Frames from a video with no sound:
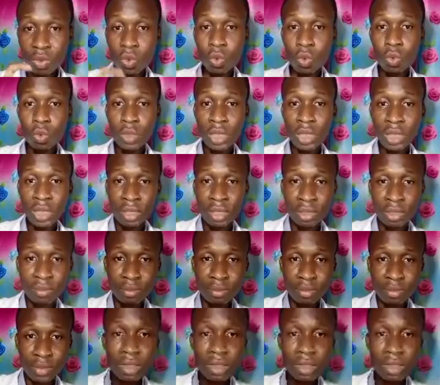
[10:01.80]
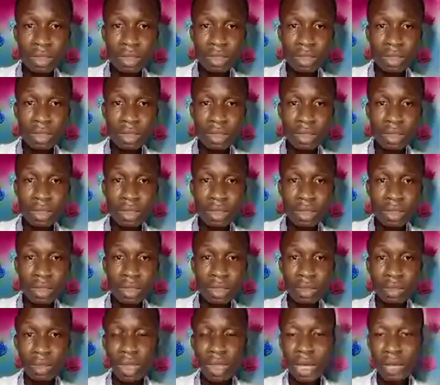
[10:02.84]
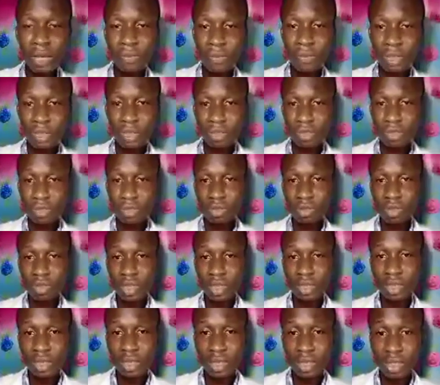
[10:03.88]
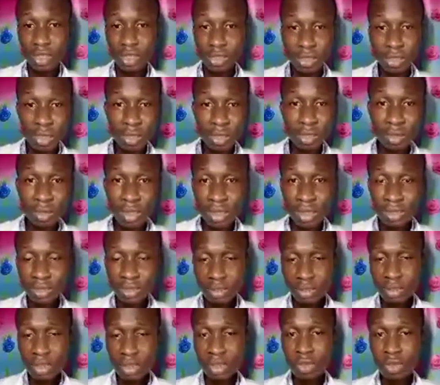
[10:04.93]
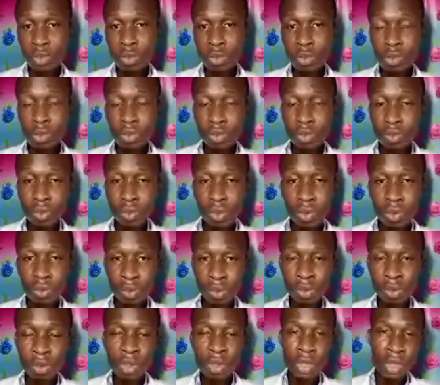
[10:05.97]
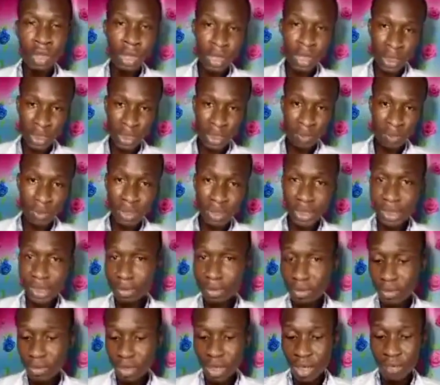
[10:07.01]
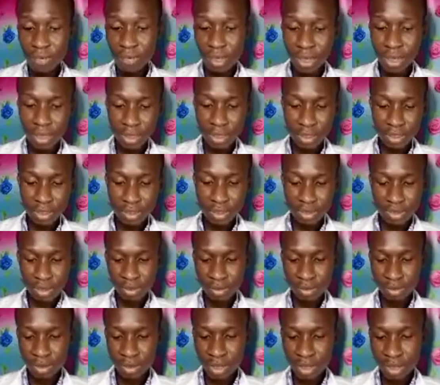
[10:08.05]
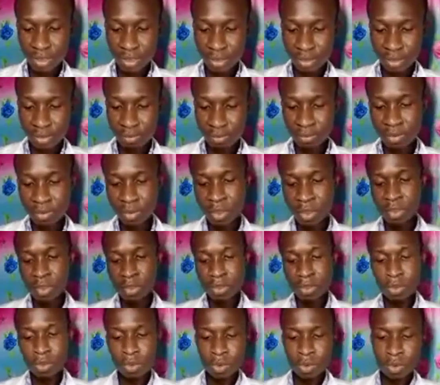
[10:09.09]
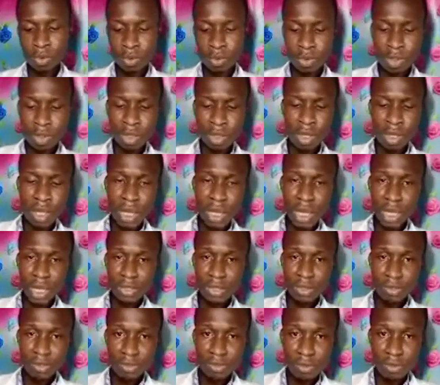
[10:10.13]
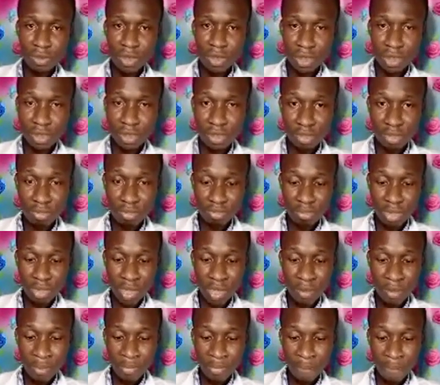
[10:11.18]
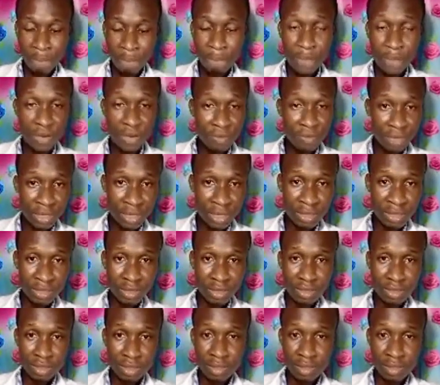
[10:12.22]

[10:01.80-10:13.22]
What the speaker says: weaken, and they don't have the strength that is needed to go to work well, and they are likely to have Achilles tendonitis. So as we look at the prevalence,